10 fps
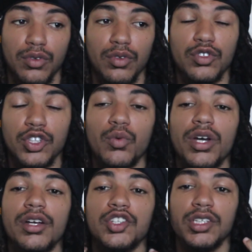So we
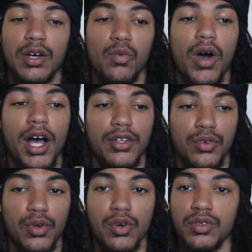understand why the
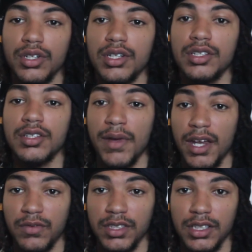throat is a
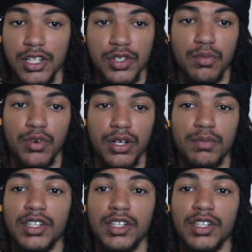manifestation point,